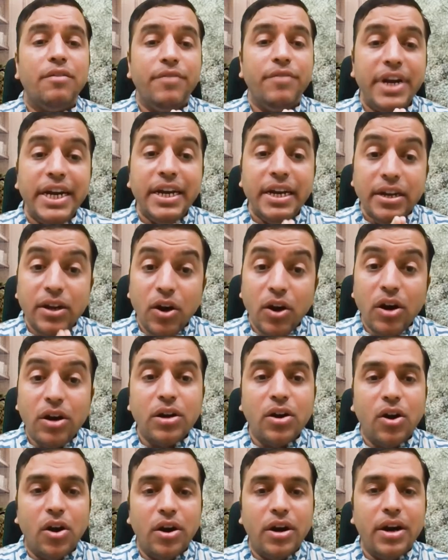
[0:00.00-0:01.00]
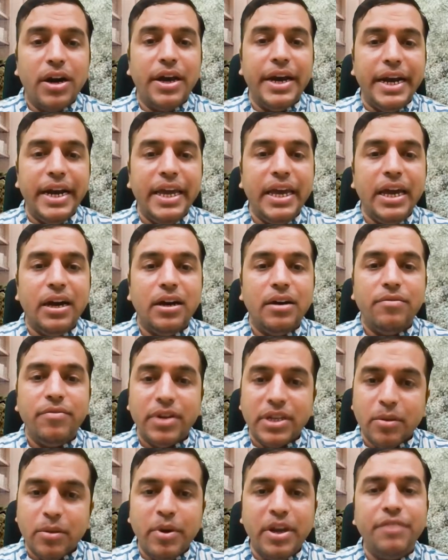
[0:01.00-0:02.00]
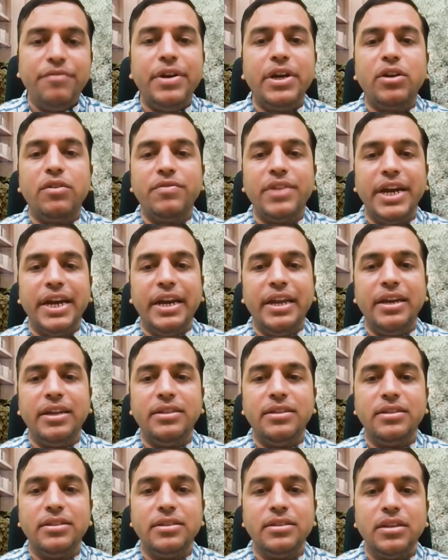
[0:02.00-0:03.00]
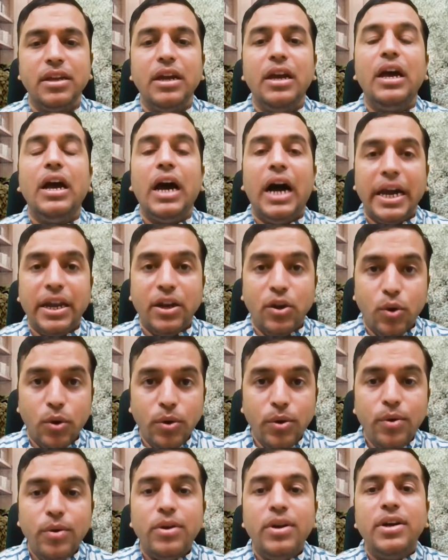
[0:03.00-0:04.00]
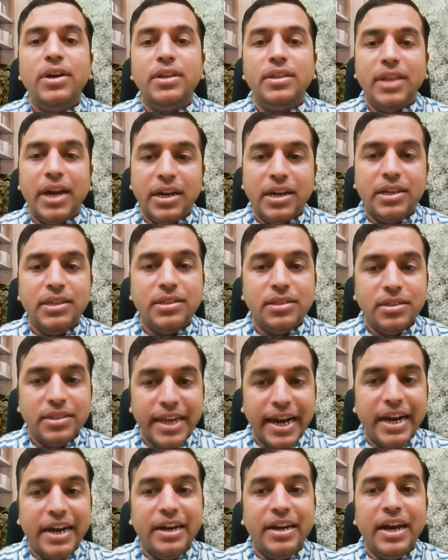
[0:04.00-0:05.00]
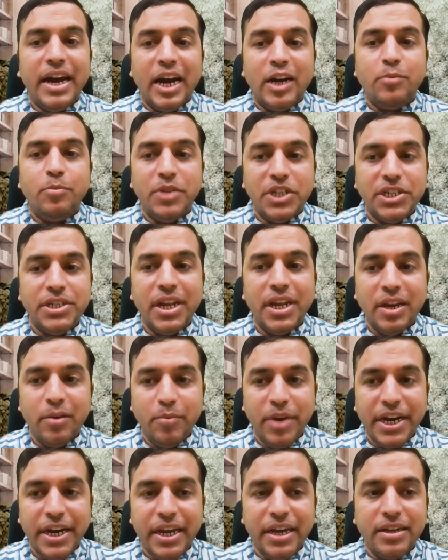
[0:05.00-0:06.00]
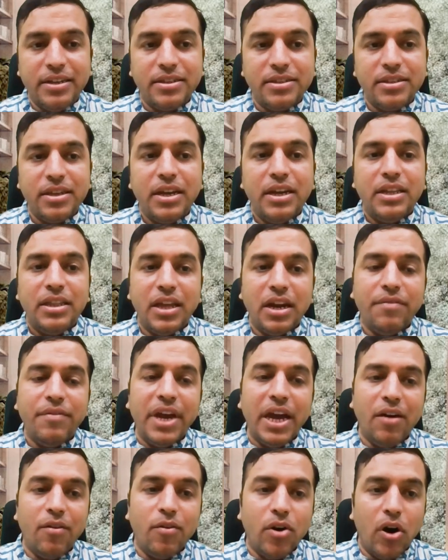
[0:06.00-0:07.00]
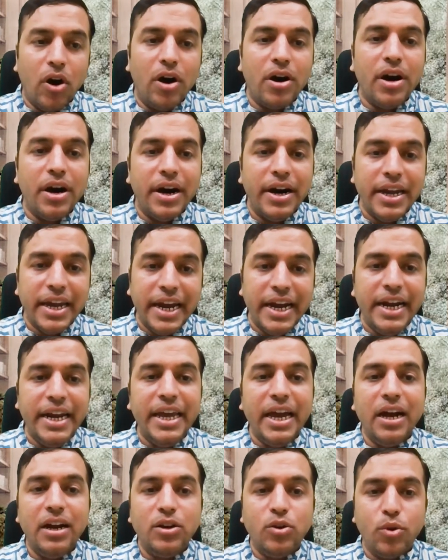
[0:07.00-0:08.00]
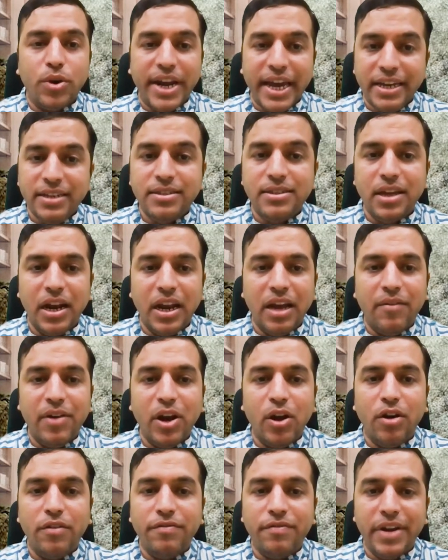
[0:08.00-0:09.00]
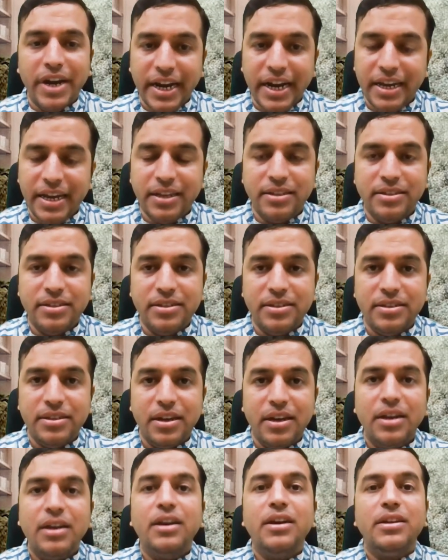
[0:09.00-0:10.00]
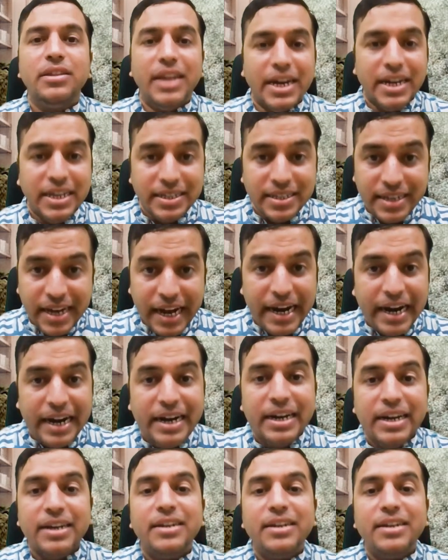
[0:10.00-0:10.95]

we did not conquer India for the benefit of the Indians. I know that is said at missionary meetings that we have conquered India to raise the level of Indians. That is cant.